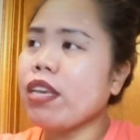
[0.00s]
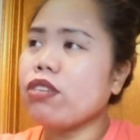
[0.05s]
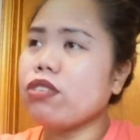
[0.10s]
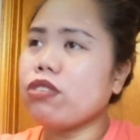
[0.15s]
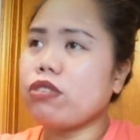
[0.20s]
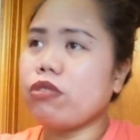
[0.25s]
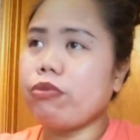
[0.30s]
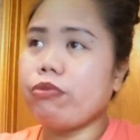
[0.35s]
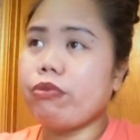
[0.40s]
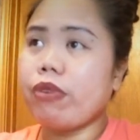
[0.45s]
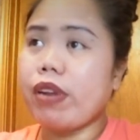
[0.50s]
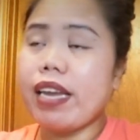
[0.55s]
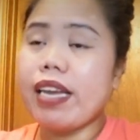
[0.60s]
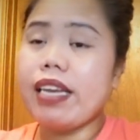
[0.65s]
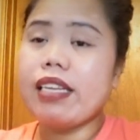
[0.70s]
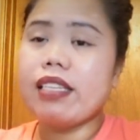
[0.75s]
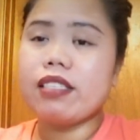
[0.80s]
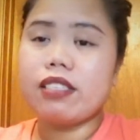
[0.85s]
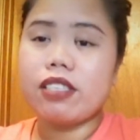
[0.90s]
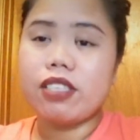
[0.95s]
So
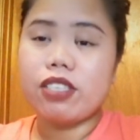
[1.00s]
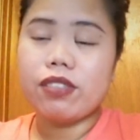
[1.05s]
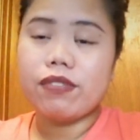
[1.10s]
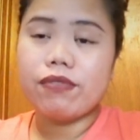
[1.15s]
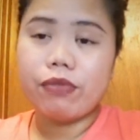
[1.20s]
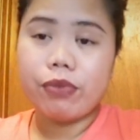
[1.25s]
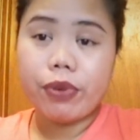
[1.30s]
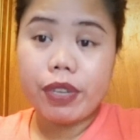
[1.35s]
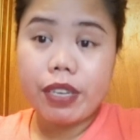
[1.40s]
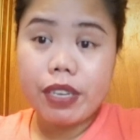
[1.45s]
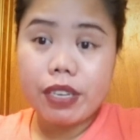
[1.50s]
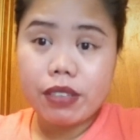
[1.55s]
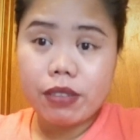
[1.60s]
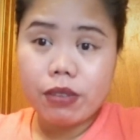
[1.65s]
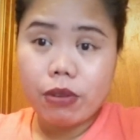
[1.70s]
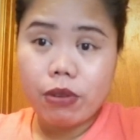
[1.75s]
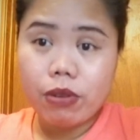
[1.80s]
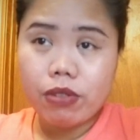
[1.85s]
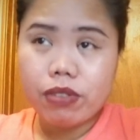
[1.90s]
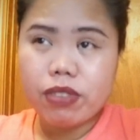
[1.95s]
Rain, she's 4 years
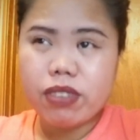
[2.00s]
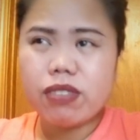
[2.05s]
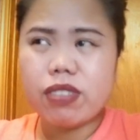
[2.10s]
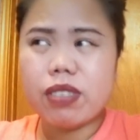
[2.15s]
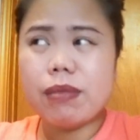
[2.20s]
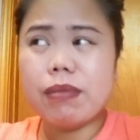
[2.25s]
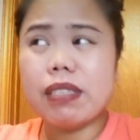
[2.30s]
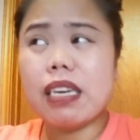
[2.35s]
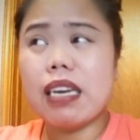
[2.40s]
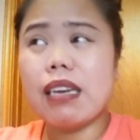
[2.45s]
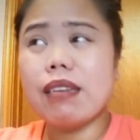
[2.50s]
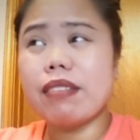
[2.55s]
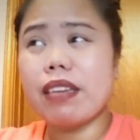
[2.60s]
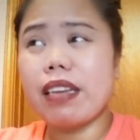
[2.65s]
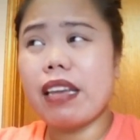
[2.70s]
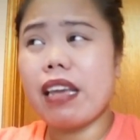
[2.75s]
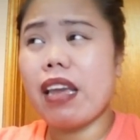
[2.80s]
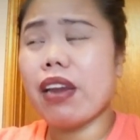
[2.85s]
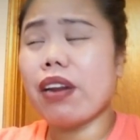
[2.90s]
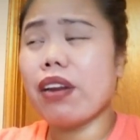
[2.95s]
old, so sometimes
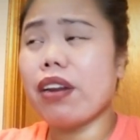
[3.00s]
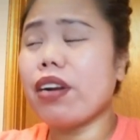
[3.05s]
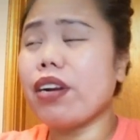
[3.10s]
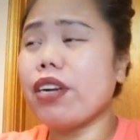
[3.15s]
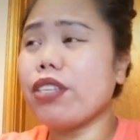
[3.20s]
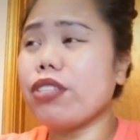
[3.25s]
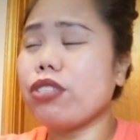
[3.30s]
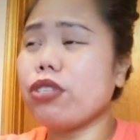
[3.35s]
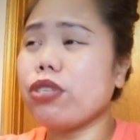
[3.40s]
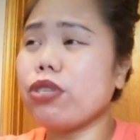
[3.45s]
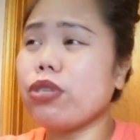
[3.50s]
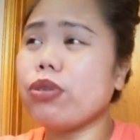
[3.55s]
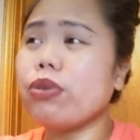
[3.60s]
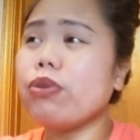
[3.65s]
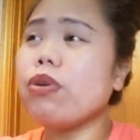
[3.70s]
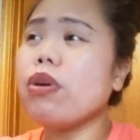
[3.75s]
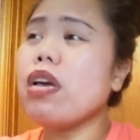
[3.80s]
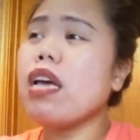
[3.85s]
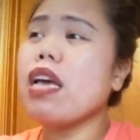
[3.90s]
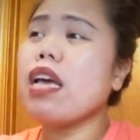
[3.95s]
I carry her
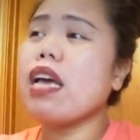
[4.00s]
too.